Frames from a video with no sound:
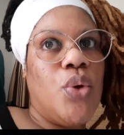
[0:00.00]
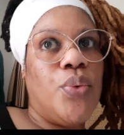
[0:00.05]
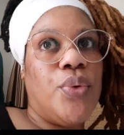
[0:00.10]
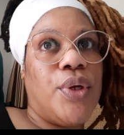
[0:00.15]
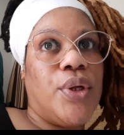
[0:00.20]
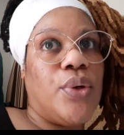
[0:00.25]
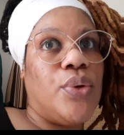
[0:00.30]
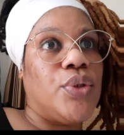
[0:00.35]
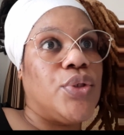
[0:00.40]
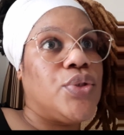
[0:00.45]

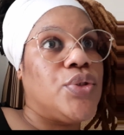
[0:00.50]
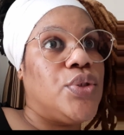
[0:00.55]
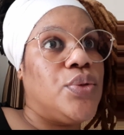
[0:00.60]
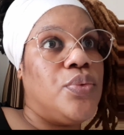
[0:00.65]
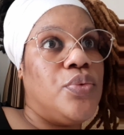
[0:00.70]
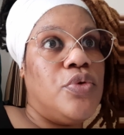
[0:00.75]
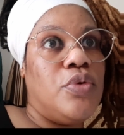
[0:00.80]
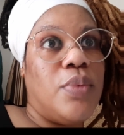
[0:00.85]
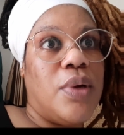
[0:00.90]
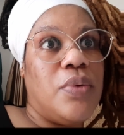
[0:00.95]
When I got to the
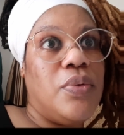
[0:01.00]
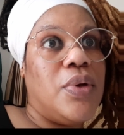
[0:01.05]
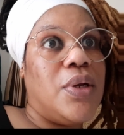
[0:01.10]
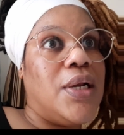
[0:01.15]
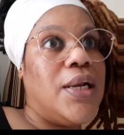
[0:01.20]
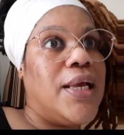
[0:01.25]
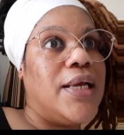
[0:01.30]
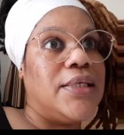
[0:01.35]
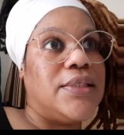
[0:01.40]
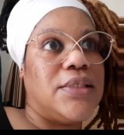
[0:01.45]
room, I
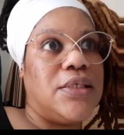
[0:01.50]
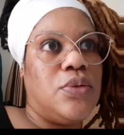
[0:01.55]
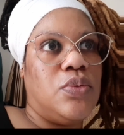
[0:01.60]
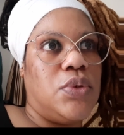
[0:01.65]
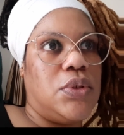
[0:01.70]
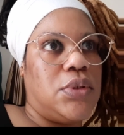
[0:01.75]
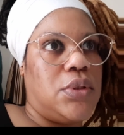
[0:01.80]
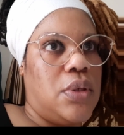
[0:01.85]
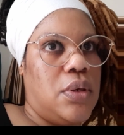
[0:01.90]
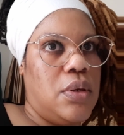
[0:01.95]
realized it
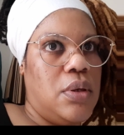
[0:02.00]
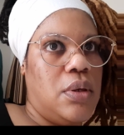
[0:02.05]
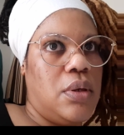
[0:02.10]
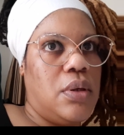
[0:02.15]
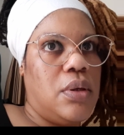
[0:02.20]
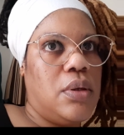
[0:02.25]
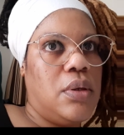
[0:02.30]
was her.